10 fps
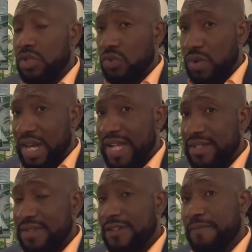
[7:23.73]
you
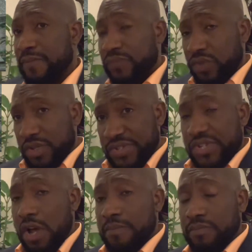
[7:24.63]
let
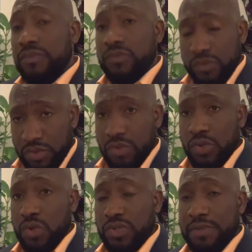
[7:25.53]
some
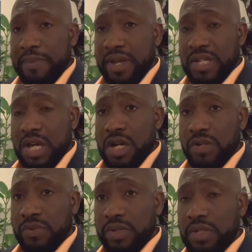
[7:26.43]
go to bed
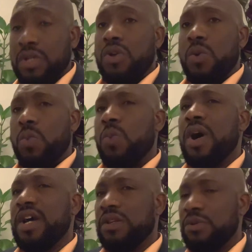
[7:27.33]
hungry
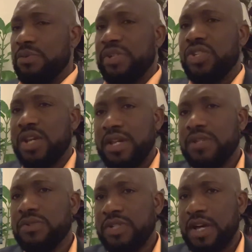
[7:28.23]
while you
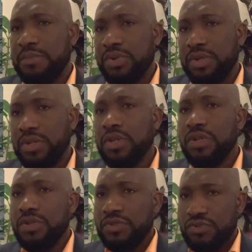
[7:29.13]
rechannel that money
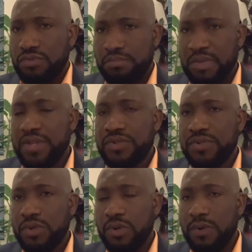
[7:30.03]
to make
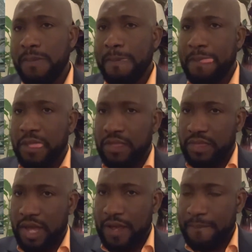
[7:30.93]
sure
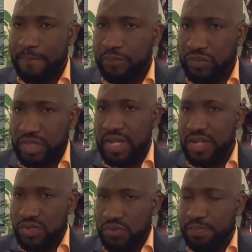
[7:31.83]
that
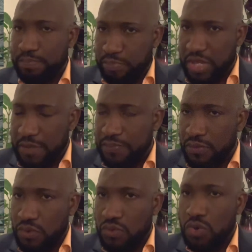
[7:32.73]
these
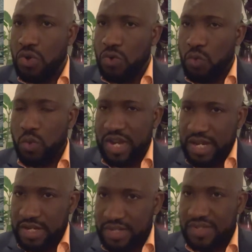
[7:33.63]
people
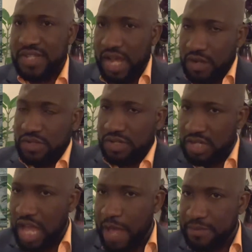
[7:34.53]
within the
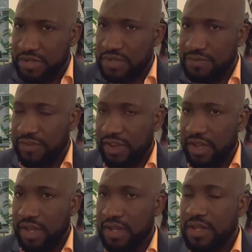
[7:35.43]
southern
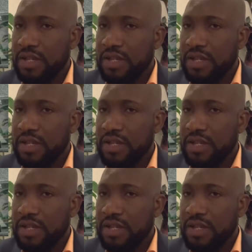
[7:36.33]
hemisphere